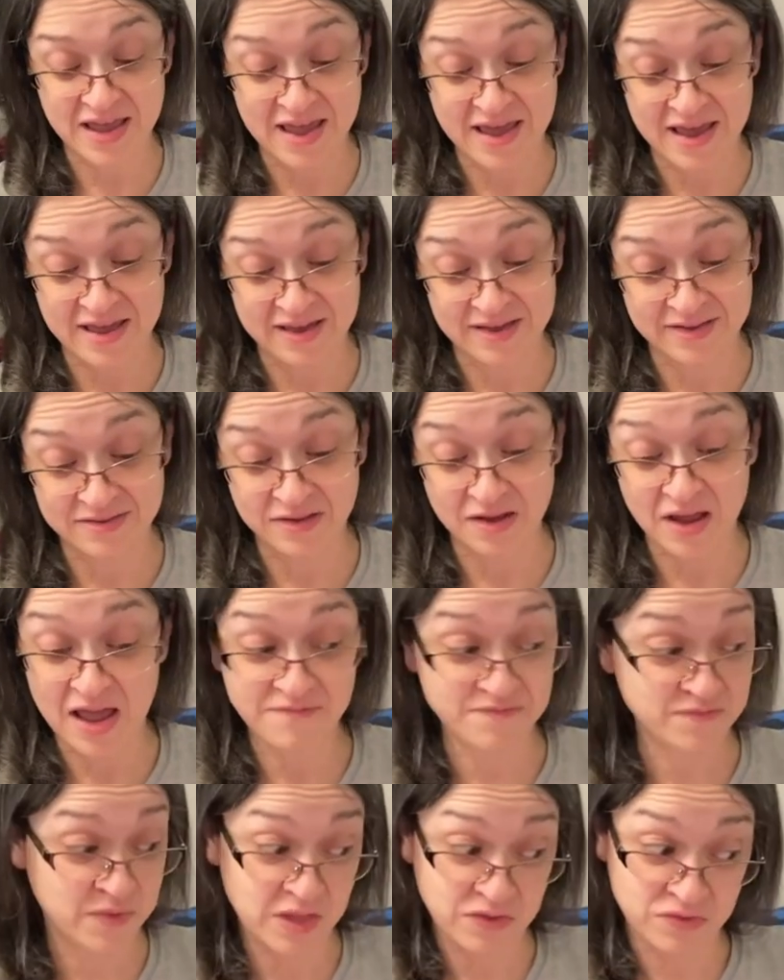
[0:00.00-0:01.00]
And
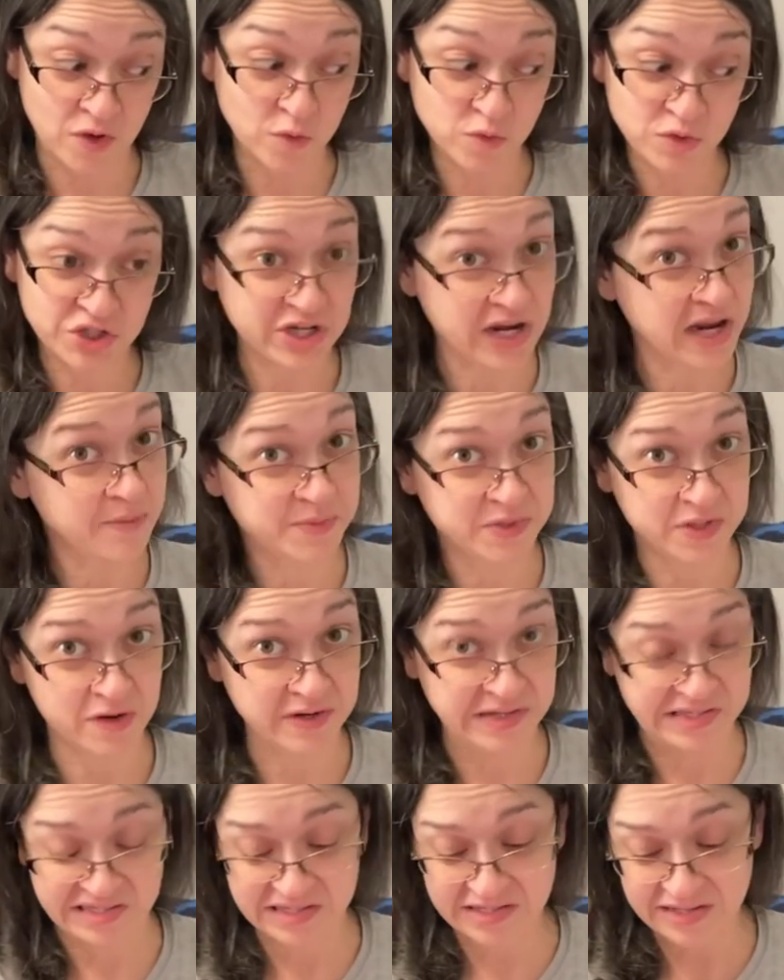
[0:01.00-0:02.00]
those shapes are
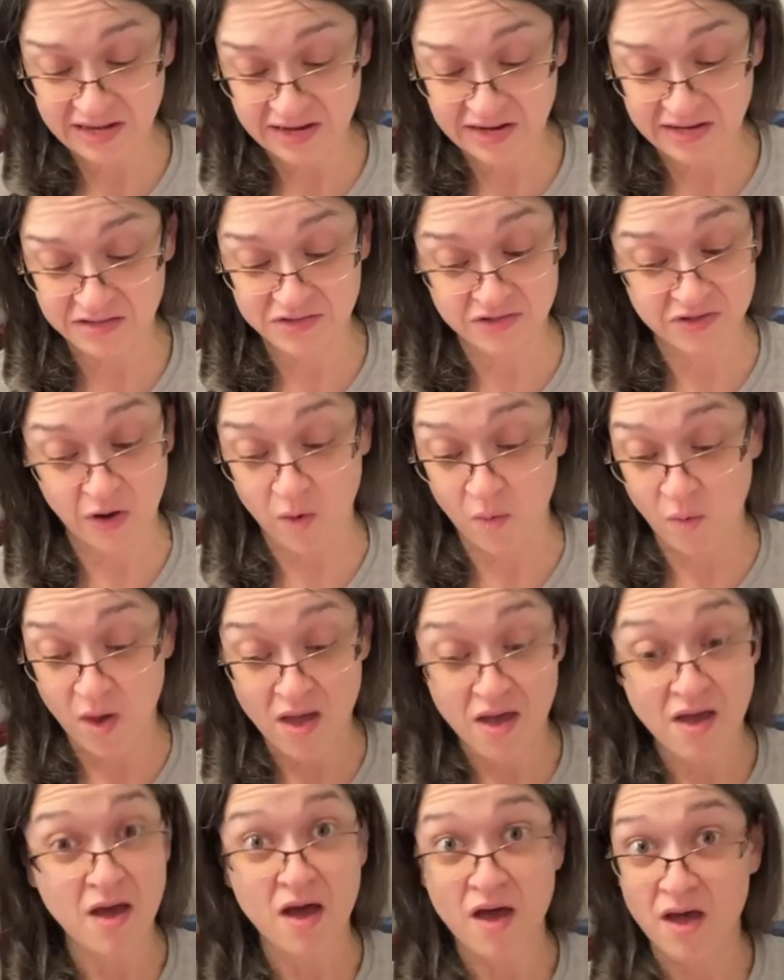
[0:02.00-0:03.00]
insane. So
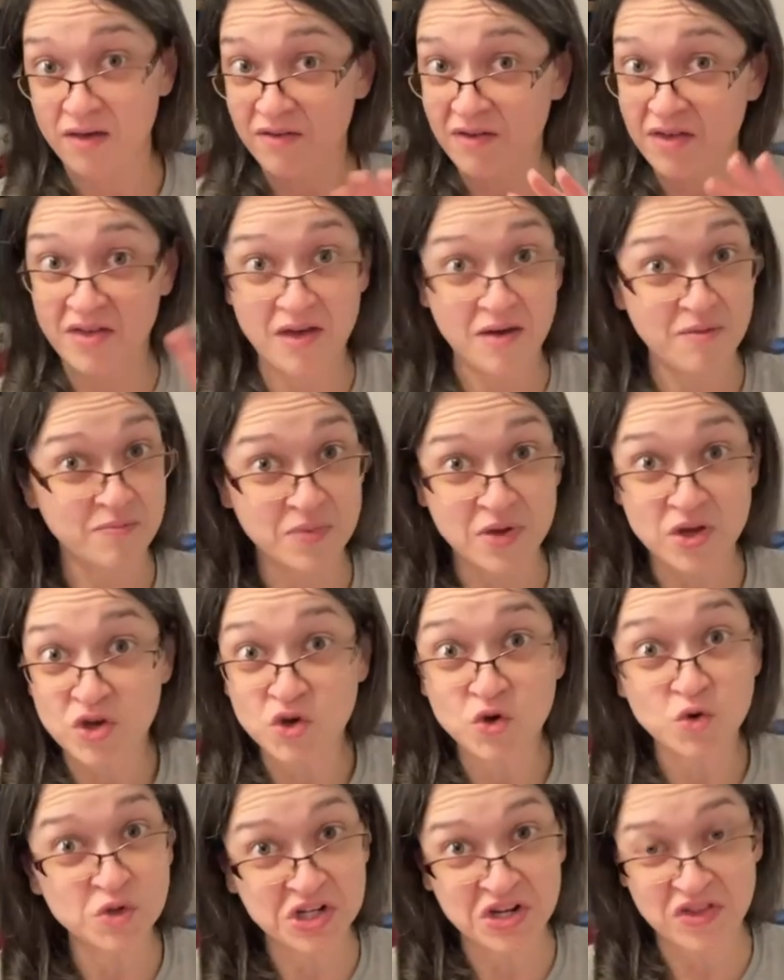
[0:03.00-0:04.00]

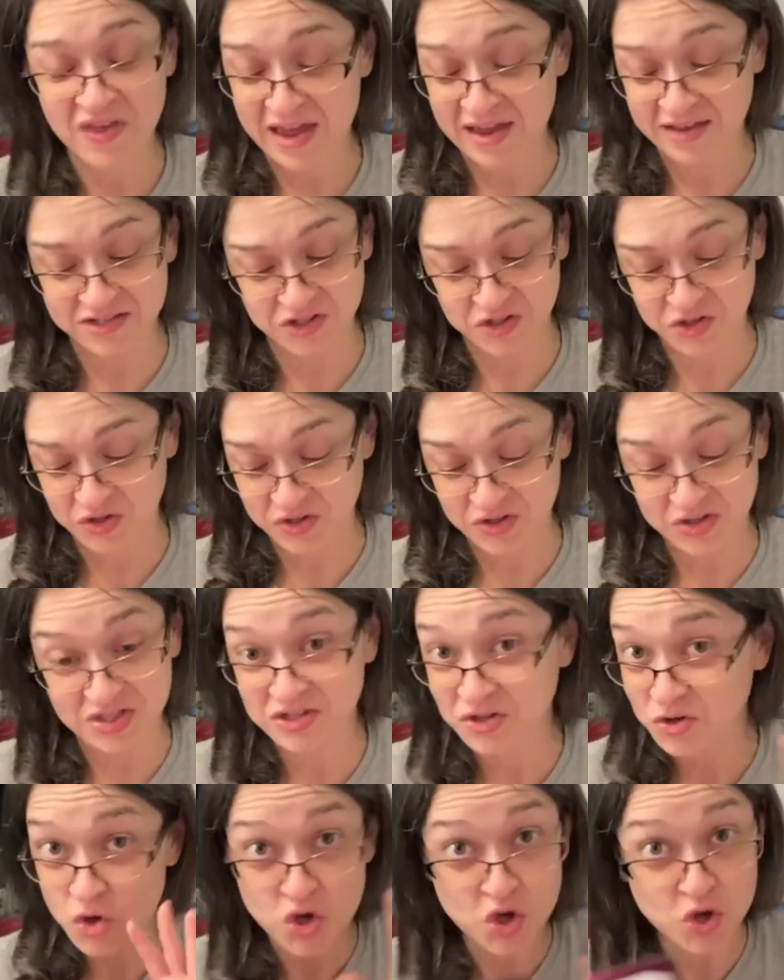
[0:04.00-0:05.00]
huge thanks,
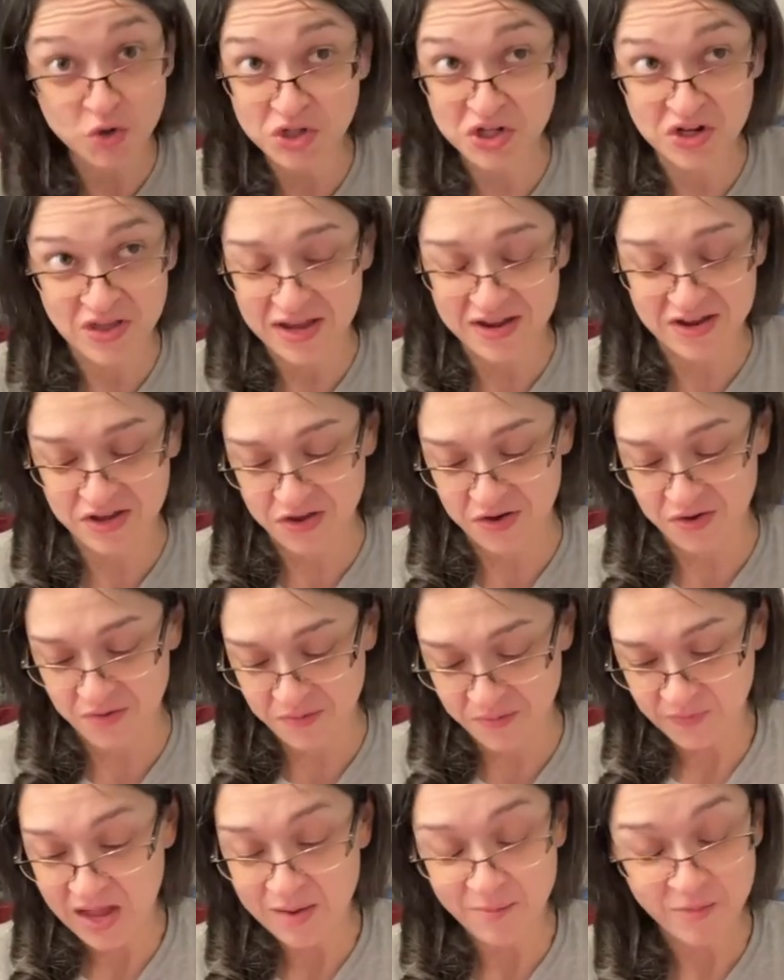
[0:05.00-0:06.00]
huge thank you.
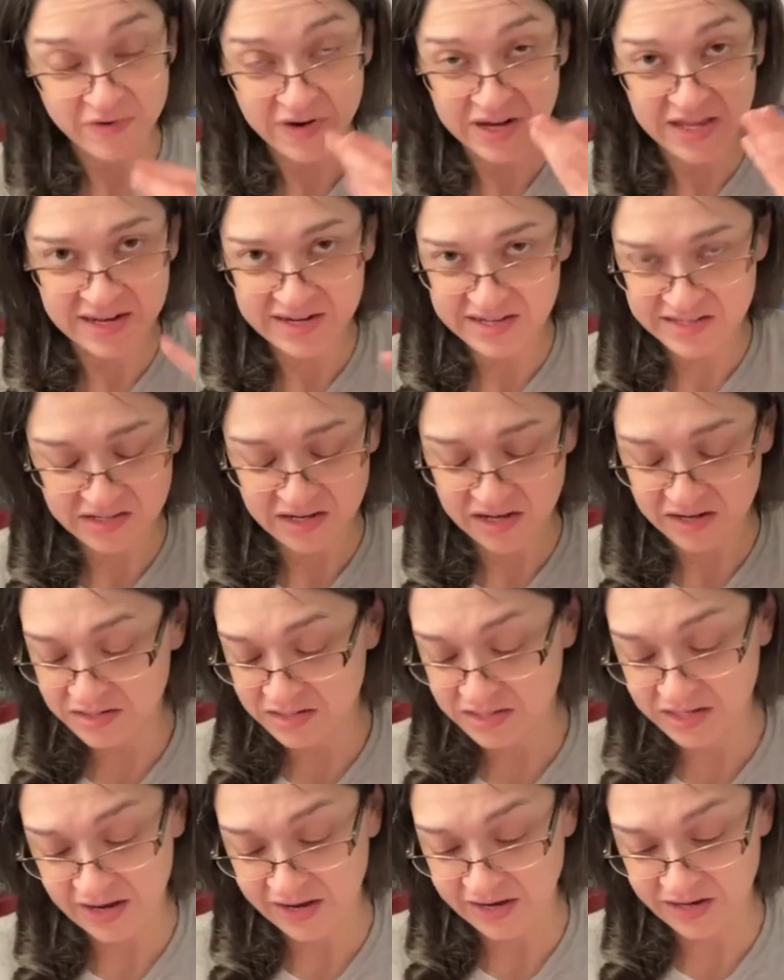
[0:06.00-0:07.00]
I'm already getting
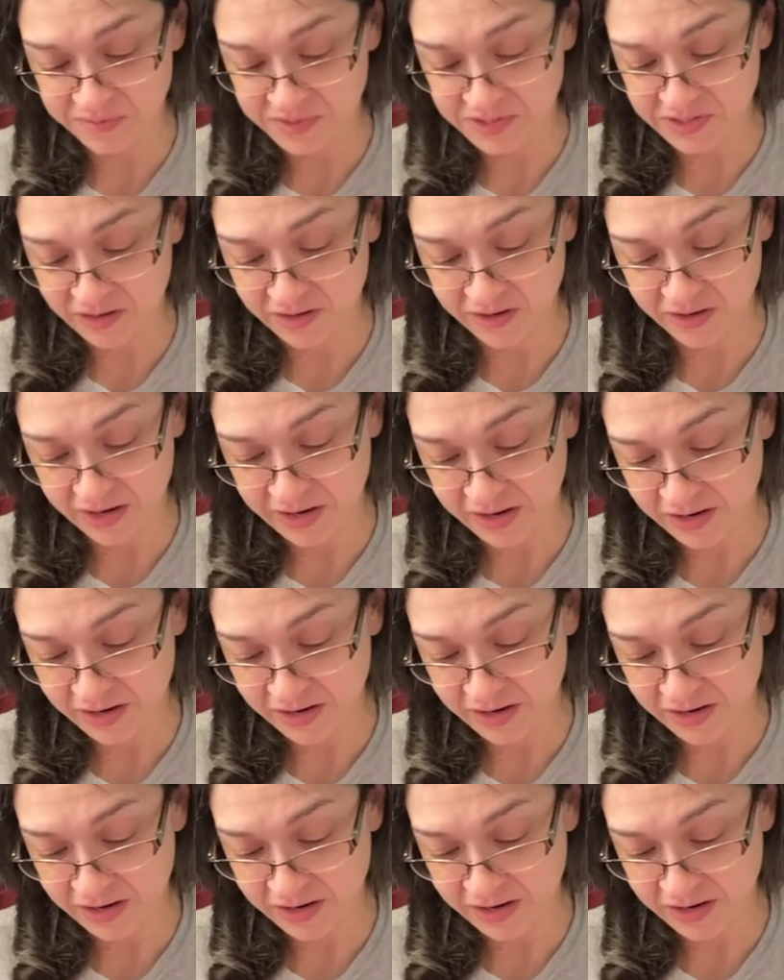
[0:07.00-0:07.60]
tongue-tied, I'm sorry.